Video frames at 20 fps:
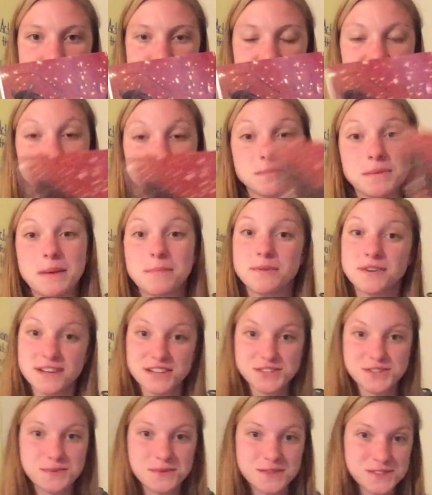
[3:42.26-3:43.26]
So my
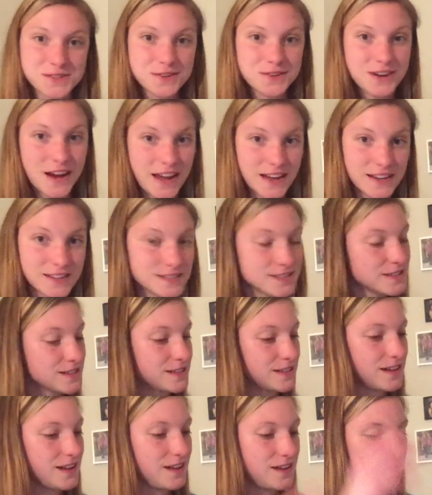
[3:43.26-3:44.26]
prediction was correct.
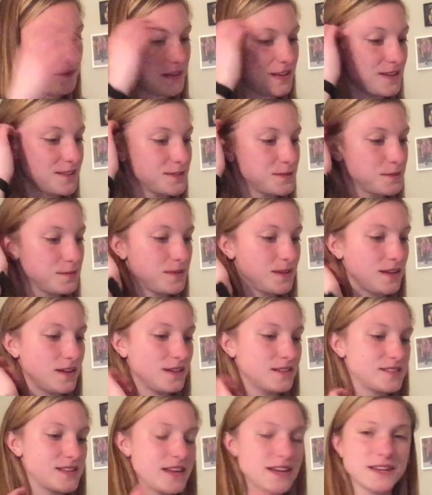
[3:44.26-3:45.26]
He is
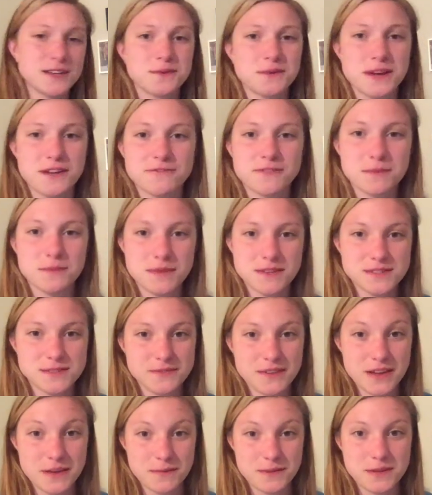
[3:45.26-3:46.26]
being taken away from his
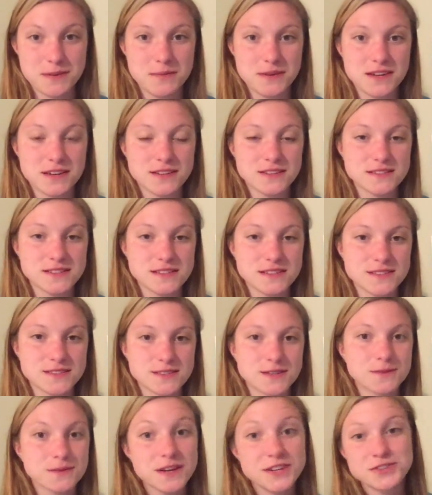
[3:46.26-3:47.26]
family because his
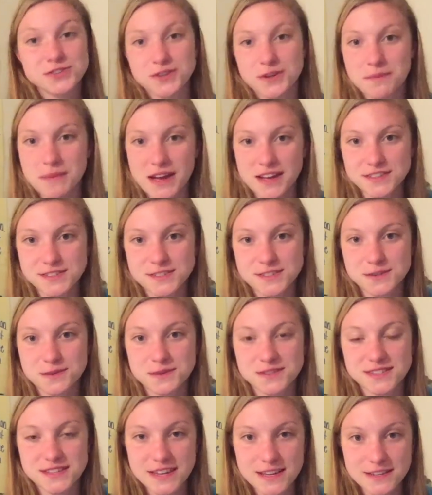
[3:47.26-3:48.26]
original master
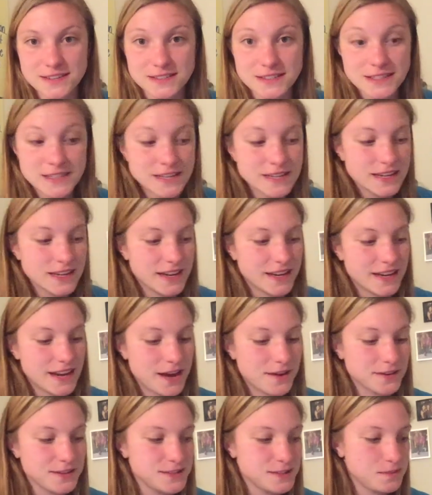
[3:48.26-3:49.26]
was ill, and
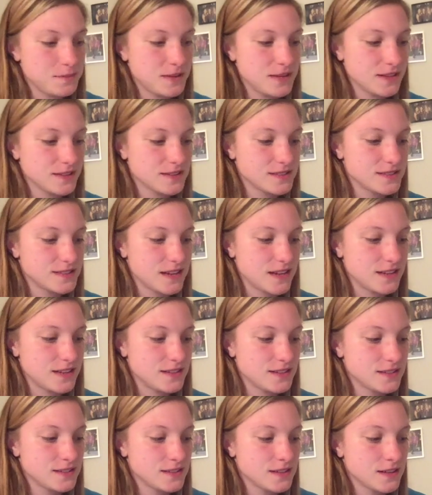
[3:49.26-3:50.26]
now he's being
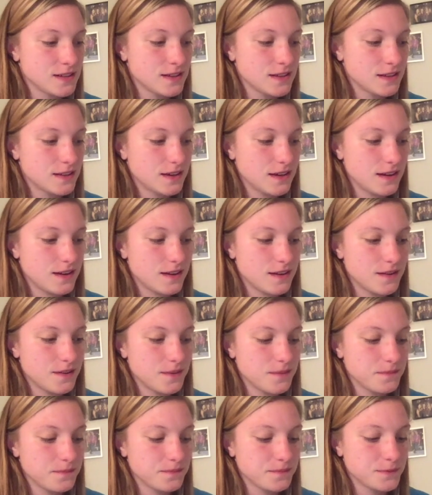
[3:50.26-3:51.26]
sent
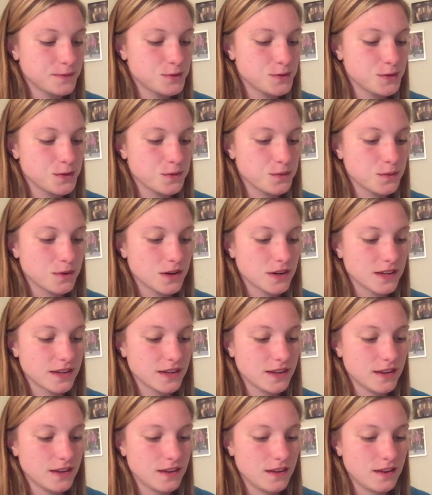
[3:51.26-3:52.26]
to work
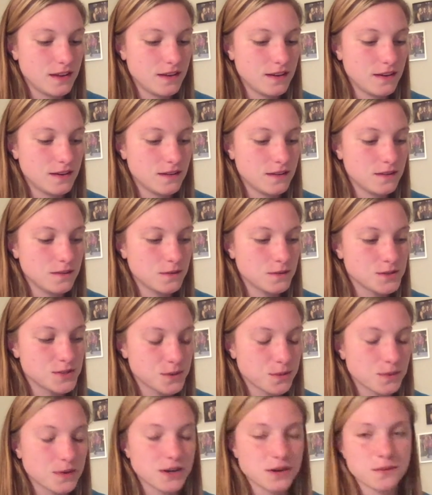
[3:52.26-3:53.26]

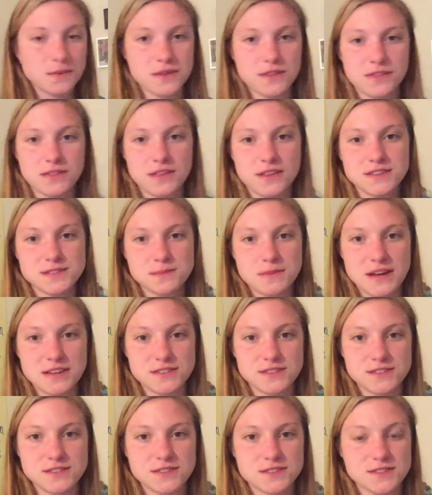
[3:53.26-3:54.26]
with his
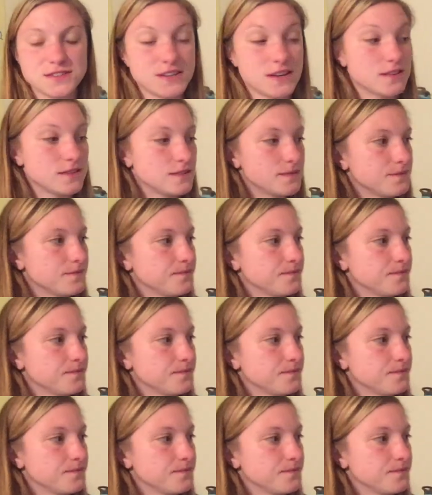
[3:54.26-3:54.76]
master's son.